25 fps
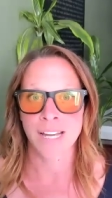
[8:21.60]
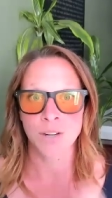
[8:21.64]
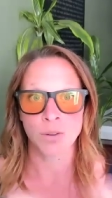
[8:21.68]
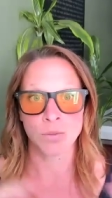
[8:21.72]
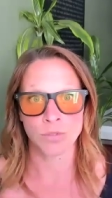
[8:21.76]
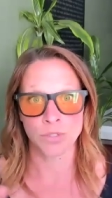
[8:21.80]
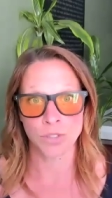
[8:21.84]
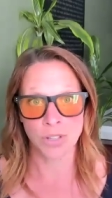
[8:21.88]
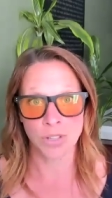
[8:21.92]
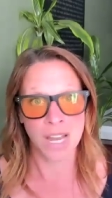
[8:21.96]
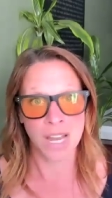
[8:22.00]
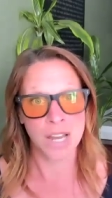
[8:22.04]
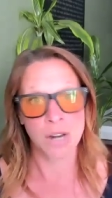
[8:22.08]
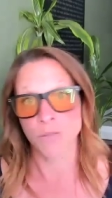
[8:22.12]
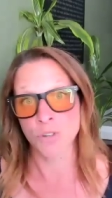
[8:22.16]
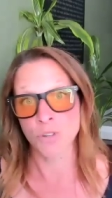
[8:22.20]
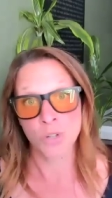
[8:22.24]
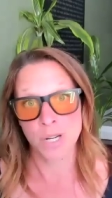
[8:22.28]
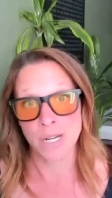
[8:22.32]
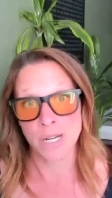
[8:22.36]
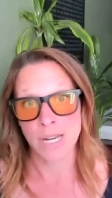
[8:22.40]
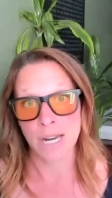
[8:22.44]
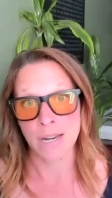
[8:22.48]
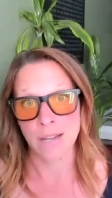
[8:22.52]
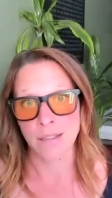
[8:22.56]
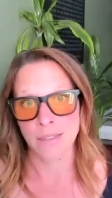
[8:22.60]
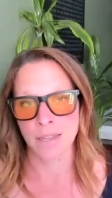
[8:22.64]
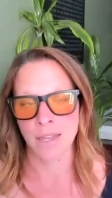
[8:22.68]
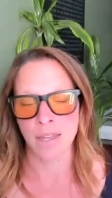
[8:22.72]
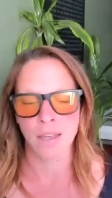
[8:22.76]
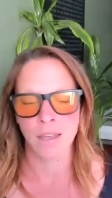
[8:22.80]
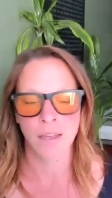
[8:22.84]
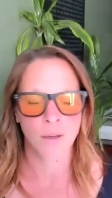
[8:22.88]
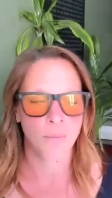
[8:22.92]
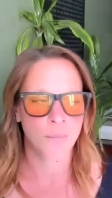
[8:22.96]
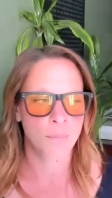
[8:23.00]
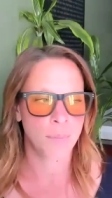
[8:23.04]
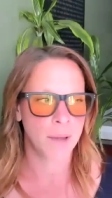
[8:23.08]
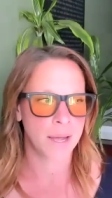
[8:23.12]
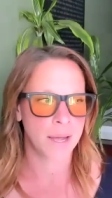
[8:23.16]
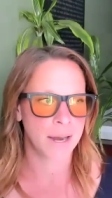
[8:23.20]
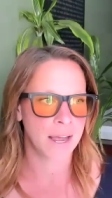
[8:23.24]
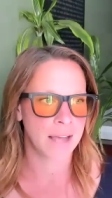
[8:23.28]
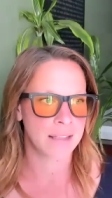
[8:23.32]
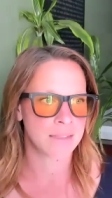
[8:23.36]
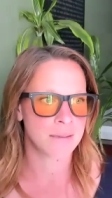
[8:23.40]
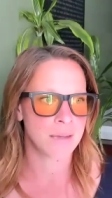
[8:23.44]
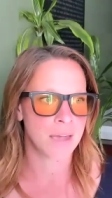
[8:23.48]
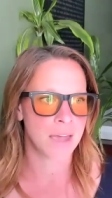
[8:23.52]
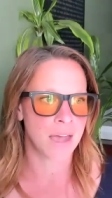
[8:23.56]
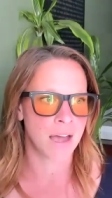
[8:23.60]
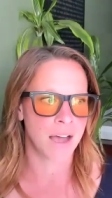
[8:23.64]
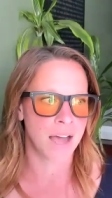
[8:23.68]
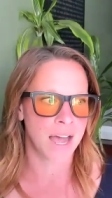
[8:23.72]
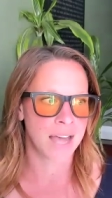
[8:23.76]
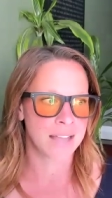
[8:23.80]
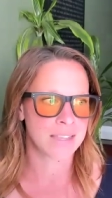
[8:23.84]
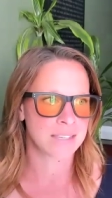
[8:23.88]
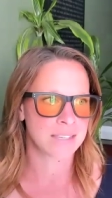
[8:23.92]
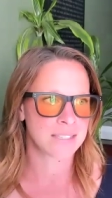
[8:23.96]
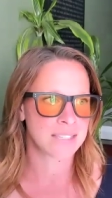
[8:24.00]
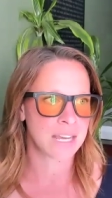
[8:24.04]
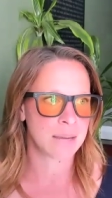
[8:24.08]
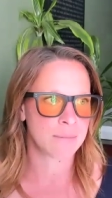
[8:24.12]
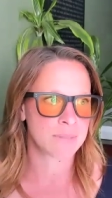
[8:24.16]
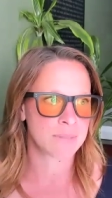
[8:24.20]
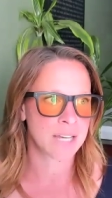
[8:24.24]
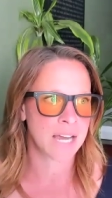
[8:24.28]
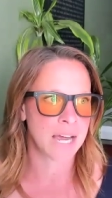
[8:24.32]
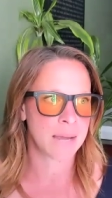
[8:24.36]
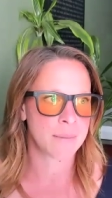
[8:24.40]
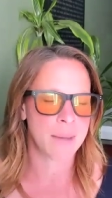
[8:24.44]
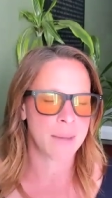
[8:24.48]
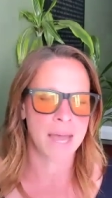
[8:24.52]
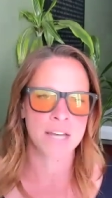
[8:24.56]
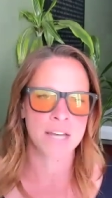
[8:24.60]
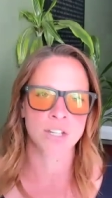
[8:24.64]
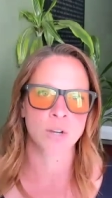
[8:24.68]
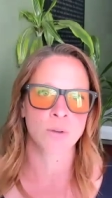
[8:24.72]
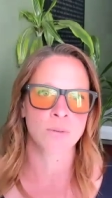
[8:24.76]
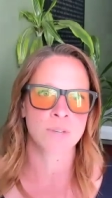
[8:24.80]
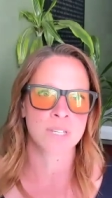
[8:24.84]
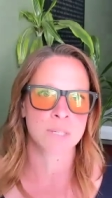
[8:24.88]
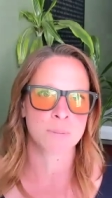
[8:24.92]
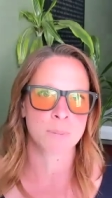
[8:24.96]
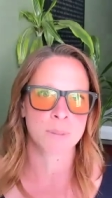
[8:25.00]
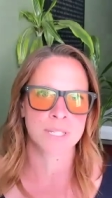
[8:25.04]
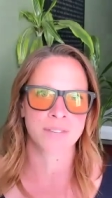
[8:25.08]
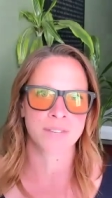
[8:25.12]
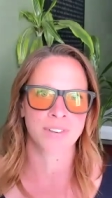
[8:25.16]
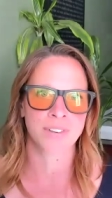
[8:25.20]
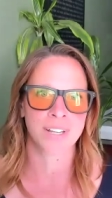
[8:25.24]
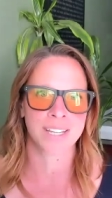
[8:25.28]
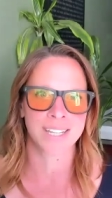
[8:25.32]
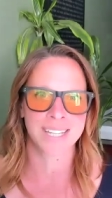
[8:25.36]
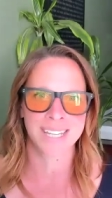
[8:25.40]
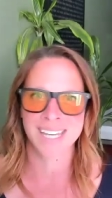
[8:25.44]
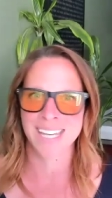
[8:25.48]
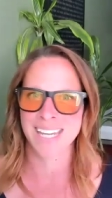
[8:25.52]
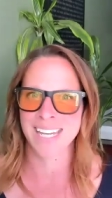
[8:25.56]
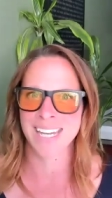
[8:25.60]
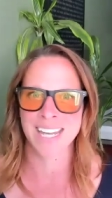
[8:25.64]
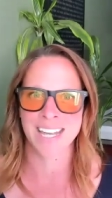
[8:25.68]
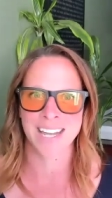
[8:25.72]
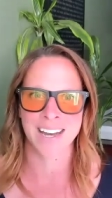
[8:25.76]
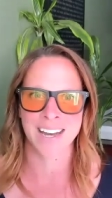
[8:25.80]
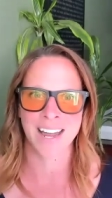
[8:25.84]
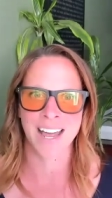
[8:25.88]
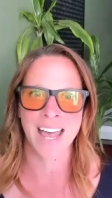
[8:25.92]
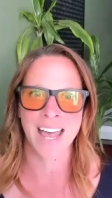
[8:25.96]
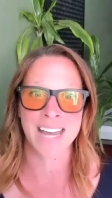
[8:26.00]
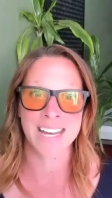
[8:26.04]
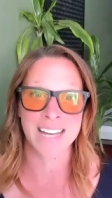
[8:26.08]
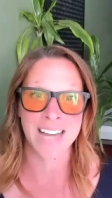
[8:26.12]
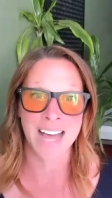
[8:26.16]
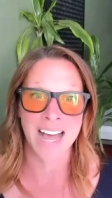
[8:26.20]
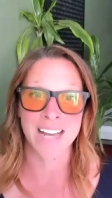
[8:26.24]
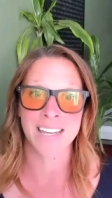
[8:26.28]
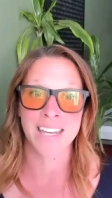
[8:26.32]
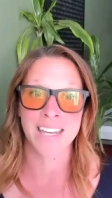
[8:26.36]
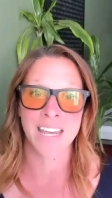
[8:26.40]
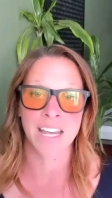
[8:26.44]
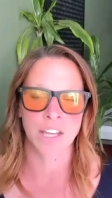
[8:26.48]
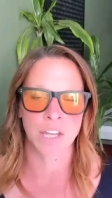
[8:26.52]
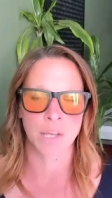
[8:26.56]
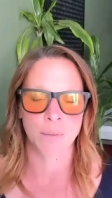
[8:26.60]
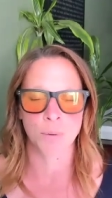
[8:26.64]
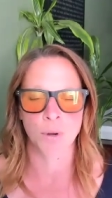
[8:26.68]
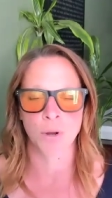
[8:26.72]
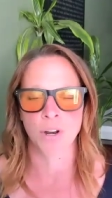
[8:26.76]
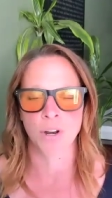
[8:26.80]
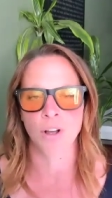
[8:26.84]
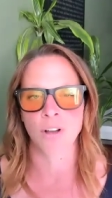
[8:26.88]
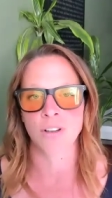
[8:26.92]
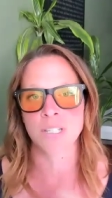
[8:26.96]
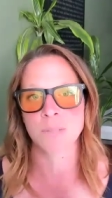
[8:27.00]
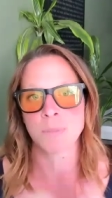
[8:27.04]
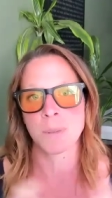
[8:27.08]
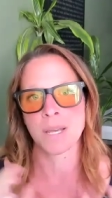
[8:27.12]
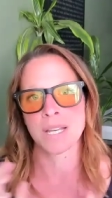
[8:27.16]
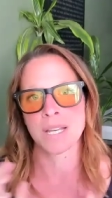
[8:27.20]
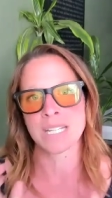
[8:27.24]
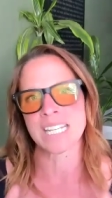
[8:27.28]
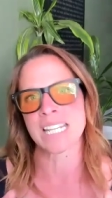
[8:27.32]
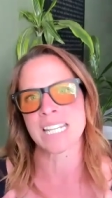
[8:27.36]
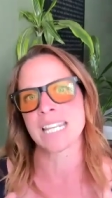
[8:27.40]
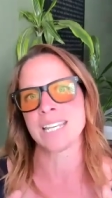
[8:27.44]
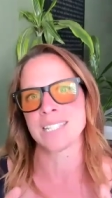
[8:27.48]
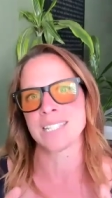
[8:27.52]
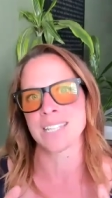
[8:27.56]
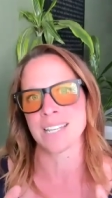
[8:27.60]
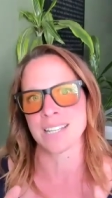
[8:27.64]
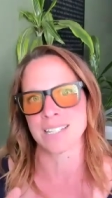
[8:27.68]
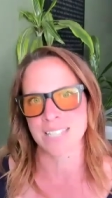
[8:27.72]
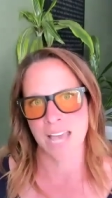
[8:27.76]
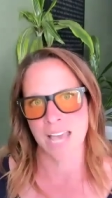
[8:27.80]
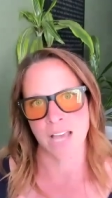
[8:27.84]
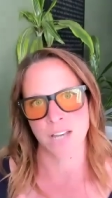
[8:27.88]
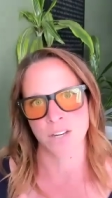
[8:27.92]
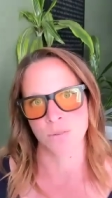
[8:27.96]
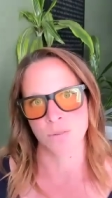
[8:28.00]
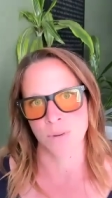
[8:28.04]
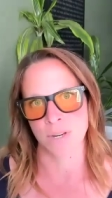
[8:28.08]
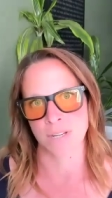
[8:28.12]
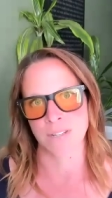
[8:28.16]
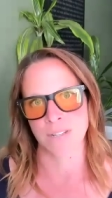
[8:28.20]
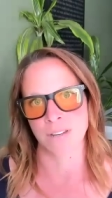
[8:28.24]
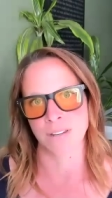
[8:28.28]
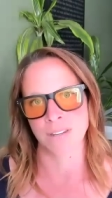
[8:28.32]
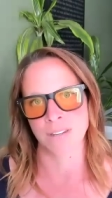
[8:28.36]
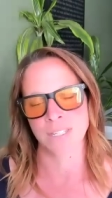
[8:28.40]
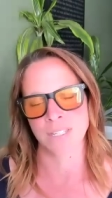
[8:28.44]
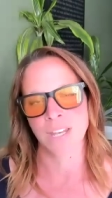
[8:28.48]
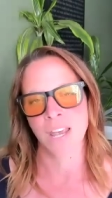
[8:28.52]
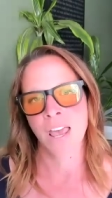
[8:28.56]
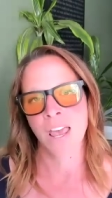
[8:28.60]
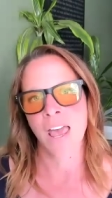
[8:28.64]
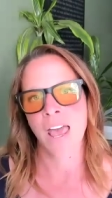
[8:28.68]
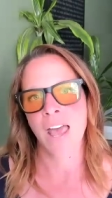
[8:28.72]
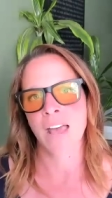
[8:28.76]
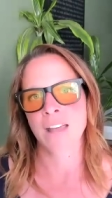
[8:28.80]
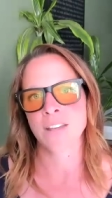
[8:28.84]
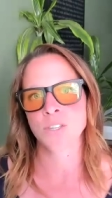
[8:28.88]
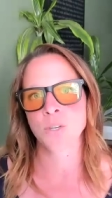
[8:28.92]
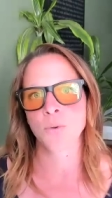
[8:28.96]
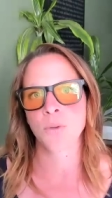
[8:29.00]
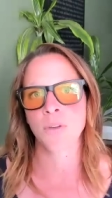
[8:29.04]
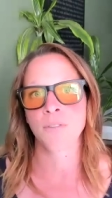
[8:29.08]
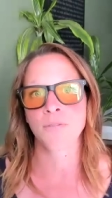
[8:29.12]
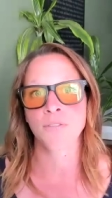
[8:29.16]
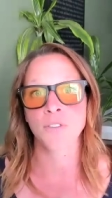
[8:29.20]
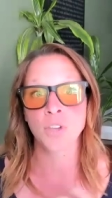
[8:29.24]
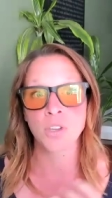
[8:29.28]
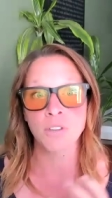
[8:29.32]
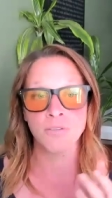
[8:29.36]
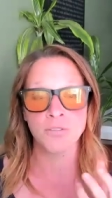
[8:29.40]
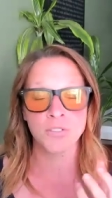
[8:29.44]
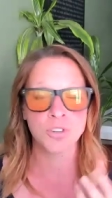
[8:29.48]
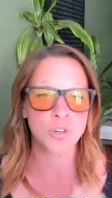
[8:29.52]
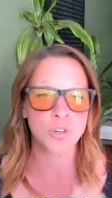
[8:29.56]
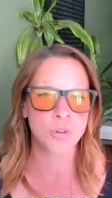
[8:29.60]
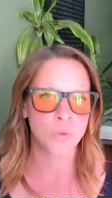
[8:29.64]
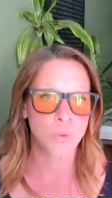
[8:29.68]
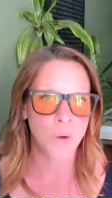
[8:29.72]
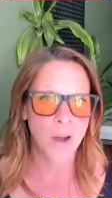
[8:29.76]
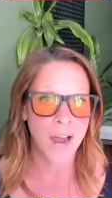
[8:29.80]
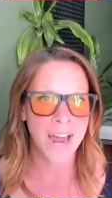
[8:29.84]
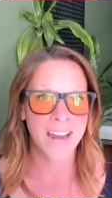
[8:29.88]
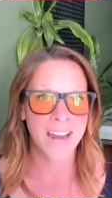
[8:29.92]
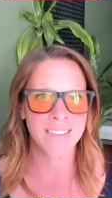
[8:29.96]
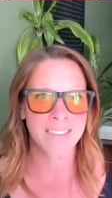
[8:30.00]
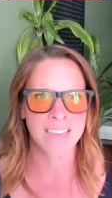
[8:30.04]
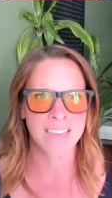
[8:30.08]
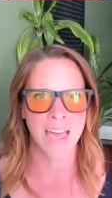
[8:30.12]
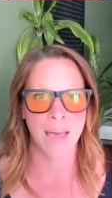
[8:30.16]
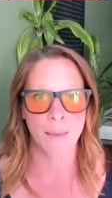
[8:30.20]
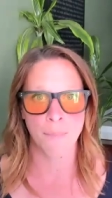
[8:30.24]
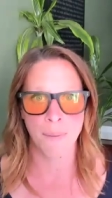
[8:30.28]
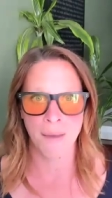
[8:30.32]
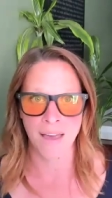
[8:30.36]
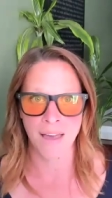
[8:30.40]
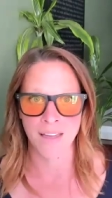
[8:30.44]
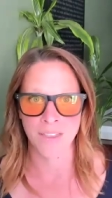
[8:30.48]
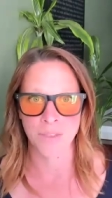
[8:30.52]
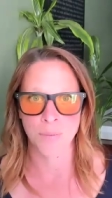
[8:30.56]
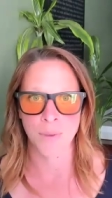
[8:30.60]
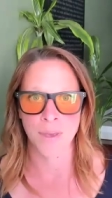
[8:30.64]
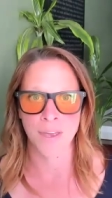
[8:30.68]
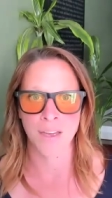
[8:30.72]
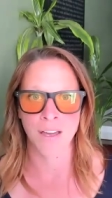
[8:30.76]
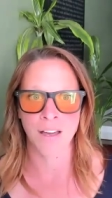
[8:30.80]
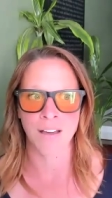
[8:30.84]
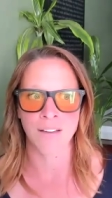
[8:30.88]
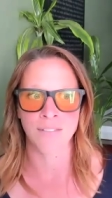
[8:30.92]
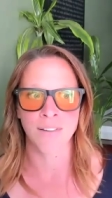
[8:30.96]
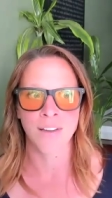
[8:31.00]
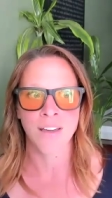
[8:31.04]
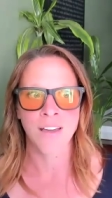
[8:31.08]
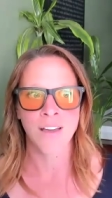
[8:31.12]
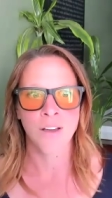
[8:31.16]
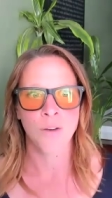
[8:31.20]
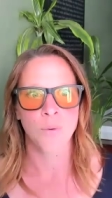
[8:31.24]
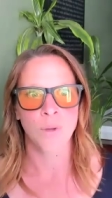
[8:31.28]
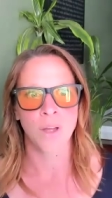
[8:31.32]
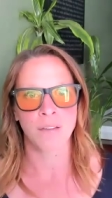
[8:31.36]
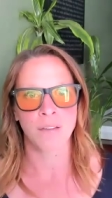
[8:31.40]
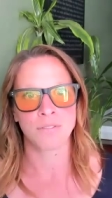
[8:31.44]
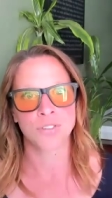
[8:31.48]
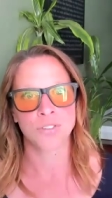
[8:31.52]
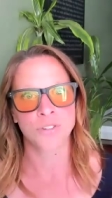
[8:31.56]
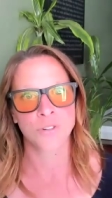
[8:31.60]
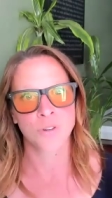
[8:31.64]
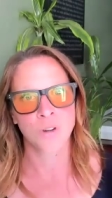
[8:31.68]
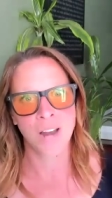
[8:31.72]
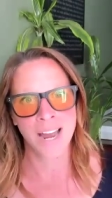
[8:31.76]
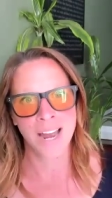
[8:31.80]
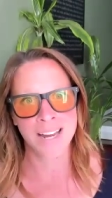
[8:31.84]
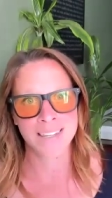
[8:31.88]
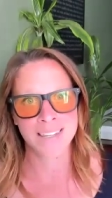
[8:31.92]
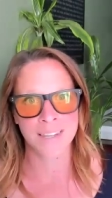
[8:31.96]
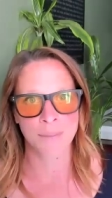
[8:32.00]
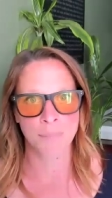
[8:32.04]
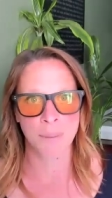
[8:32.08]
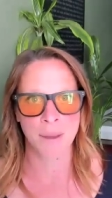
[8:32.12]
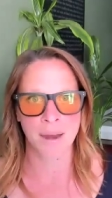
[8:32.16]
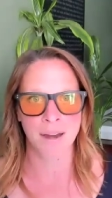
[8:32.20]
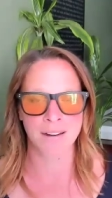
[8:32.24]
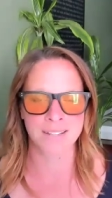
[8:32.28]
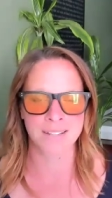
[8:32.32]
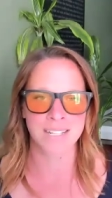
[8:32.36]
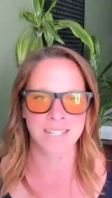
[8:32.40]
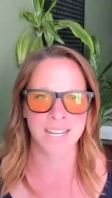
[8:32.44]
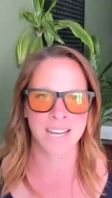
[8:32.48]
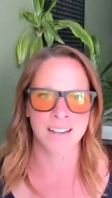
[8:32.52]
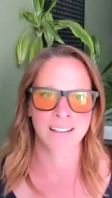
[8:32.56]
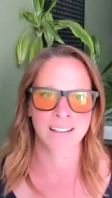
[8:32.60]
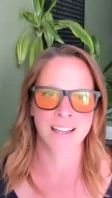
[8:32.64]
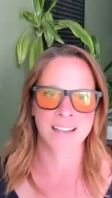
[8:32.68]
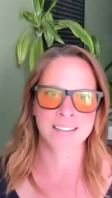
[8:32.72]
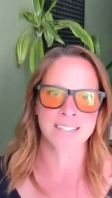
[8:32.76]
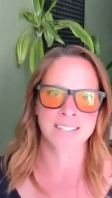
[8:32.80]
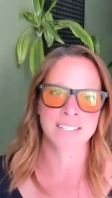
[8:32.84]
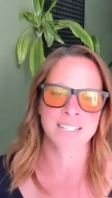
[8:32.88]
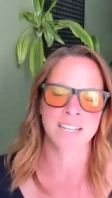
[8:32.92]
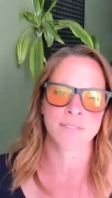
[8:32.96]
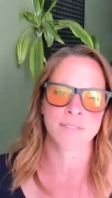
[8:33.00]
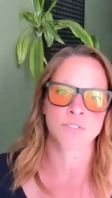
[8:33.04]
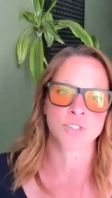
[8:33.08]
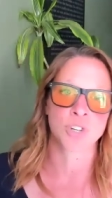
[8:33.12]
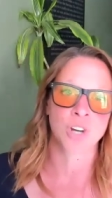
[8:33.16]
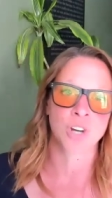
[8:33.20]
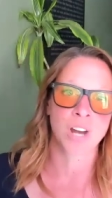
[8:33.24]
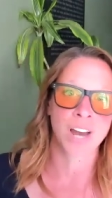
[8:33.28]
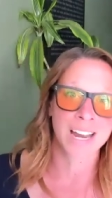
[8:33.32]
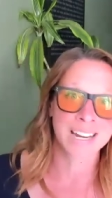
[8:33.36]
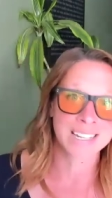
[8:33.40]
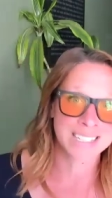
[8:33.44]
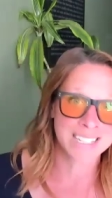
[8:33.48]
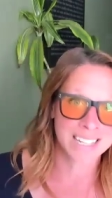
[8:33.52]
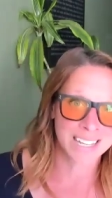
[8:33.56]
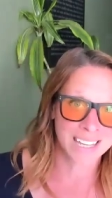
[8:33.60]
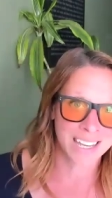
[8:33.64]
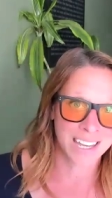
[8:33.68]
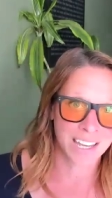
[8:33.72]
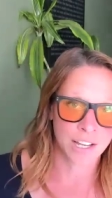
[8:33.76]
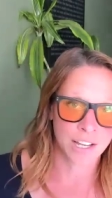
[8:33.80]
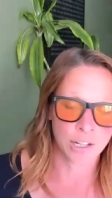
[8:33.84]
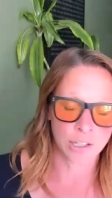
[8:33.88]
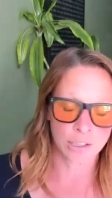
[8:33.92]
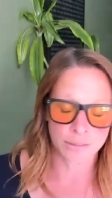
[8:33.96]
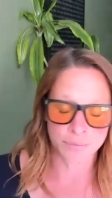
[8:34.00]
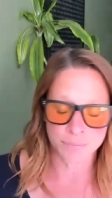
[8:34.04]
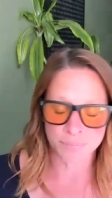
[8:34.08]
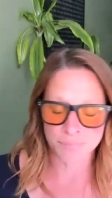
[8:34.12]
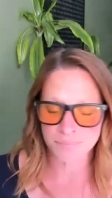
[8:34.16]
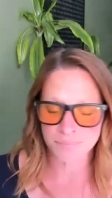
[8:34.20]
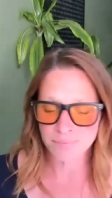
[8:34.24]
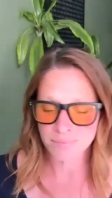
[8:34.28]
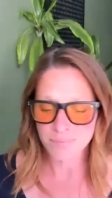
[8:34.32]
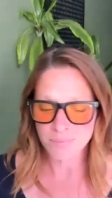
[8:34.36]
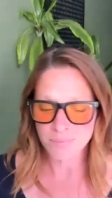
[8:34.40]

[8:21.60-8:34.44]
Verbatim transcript: I don't I don't treat anything, but at the uh, at the same time, I don't specifically key in and on killing protocols because of these exact reasons. And so, if you've tried that pathway of well, I've tried the parasite cleanses, I've tried to kill